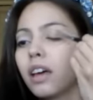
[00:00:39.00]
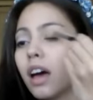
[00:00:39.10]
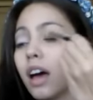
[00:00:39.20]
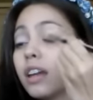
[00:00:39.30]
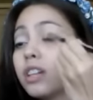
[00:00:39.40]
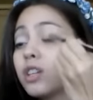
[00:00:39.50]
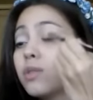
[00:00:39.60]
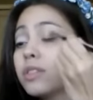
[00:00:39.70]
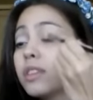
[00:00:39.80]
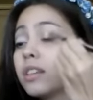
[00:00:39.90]
And I
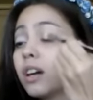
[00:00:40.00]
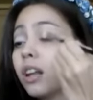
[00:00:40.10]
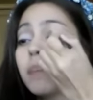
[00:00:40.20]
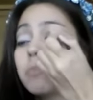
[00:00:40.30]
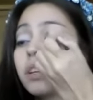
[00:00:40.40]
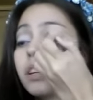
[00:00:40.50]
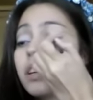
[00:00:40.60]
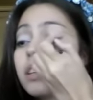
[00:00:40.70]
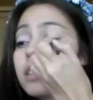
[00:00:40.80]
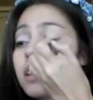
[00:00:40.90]
choose this color
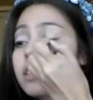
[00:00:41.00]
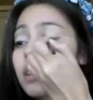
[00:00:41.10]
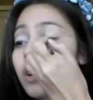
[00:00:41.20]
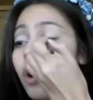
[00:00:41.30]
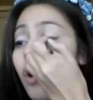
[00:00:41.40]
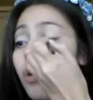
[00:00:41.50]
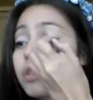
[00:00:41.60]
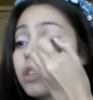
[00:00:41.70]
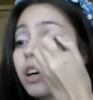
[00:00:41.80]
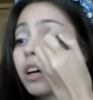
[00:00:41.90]
because it's a
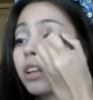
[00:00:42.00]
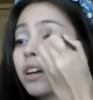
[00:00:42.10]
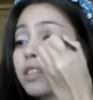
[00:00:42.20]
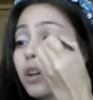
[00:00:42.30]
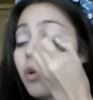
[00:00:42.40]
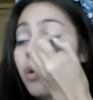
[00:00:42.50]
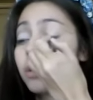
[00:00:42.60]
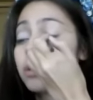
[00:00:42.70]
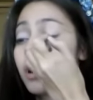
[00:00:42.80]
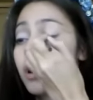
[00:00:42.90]
cold color, it's a cool
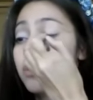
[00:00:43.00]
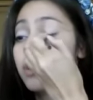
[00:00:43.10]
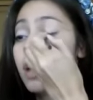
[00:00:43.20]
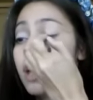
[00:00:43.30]
tone,